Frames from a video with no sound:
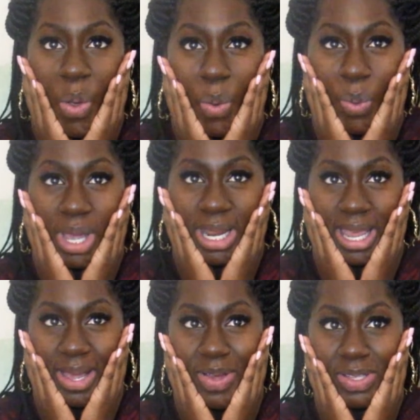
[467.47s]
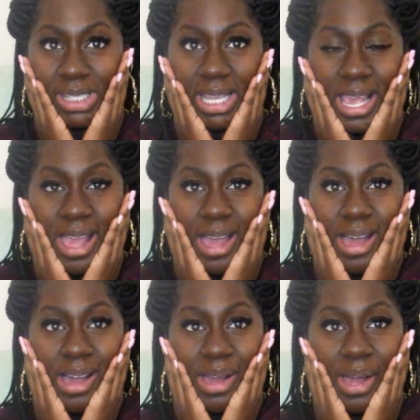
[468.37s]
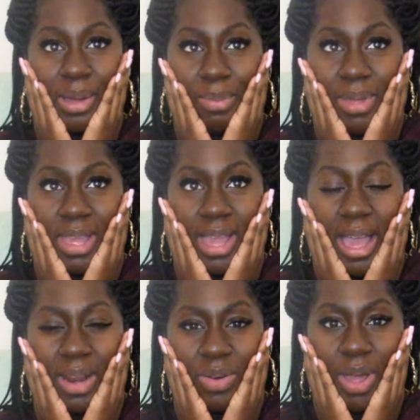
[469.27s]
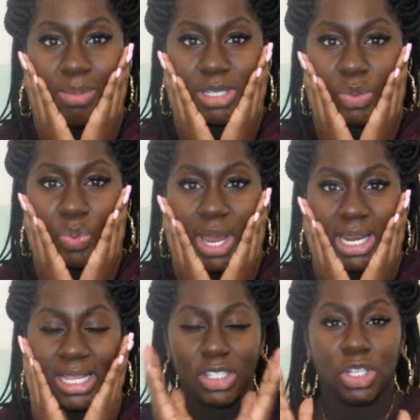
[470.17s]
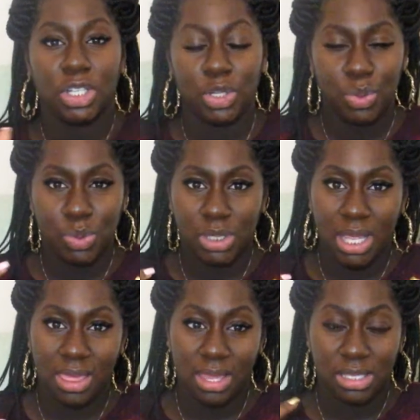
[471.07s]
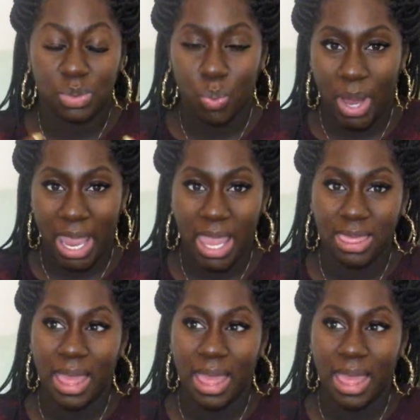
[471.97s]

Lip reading: what else? I don't know, I'm just ready to lose this weight.